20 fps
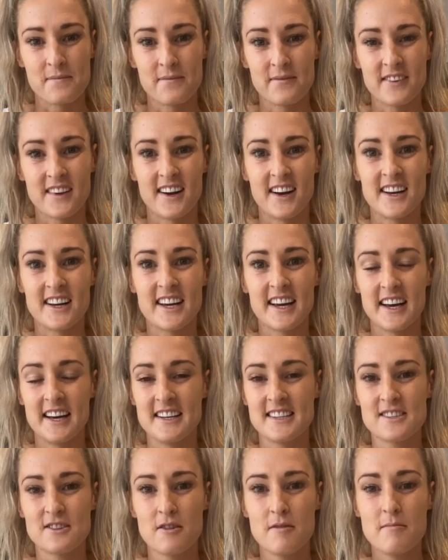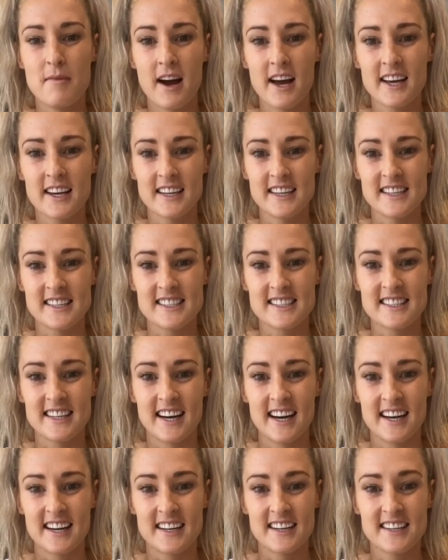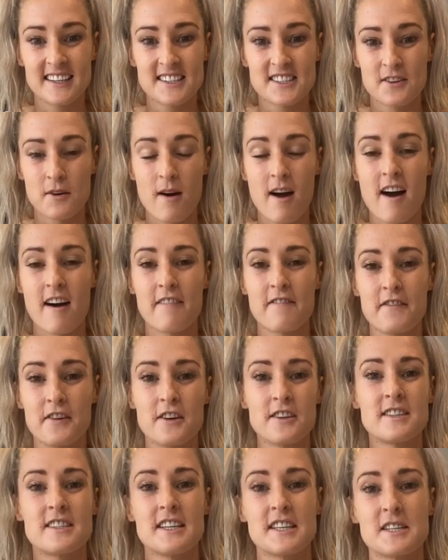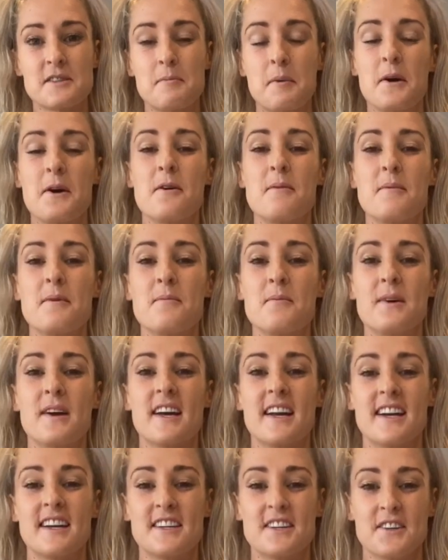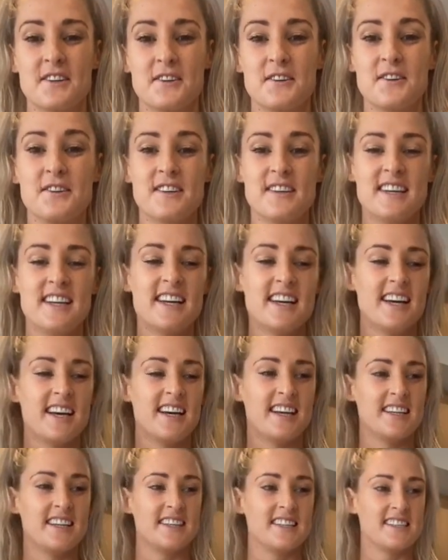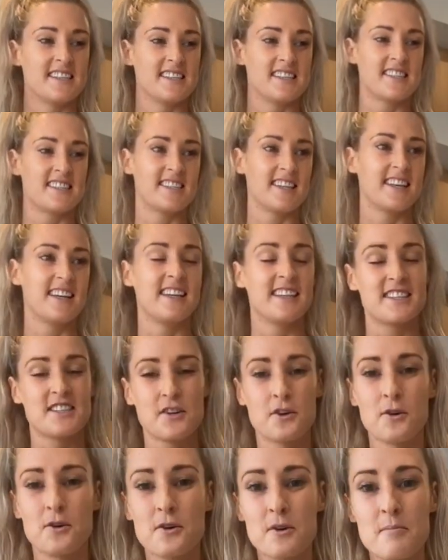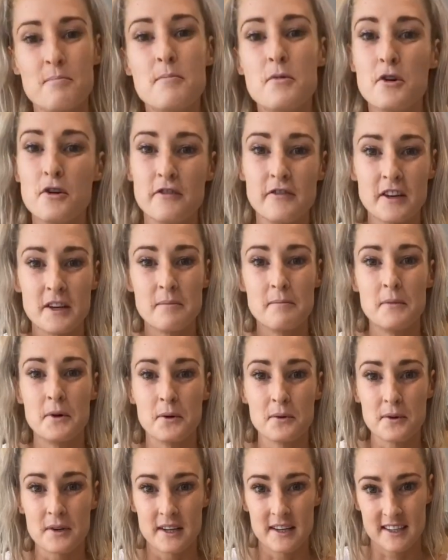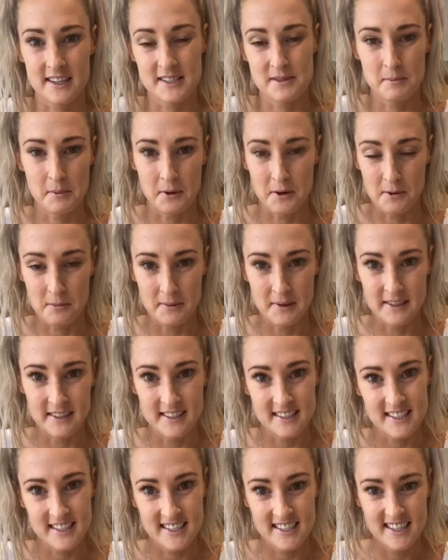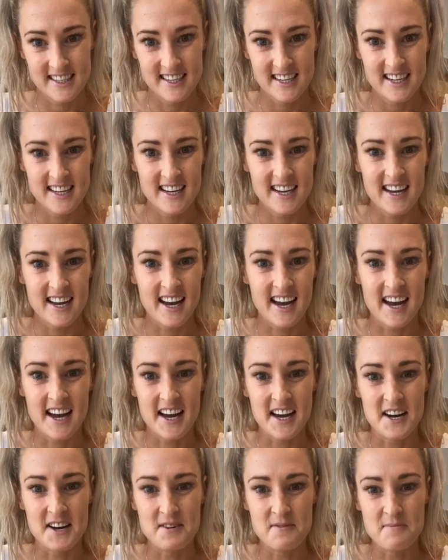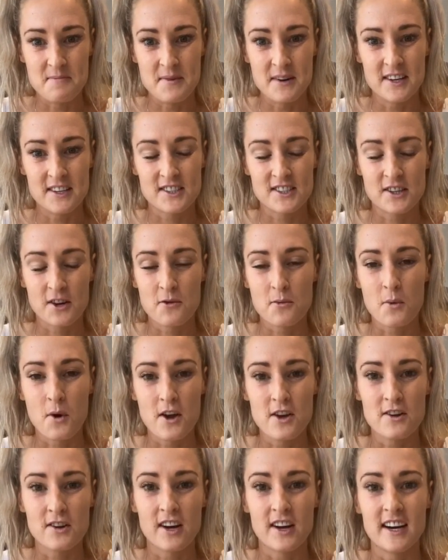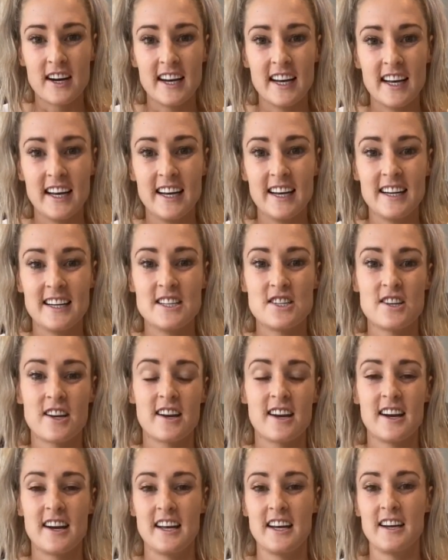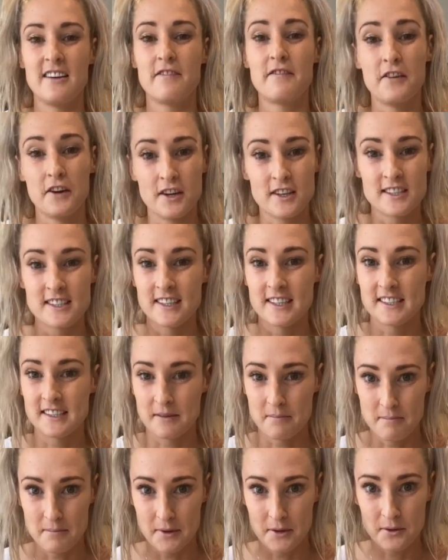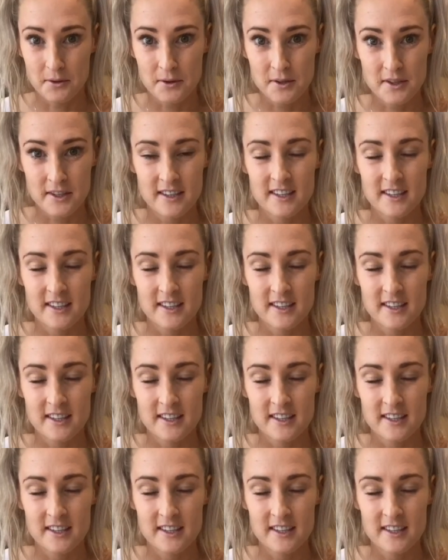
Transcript: Okay, so we might get started. So our first experiment we're going to do is, it's called a Moo-ving Milk experiment. So what you're going to need is you're going to need firstly some milk.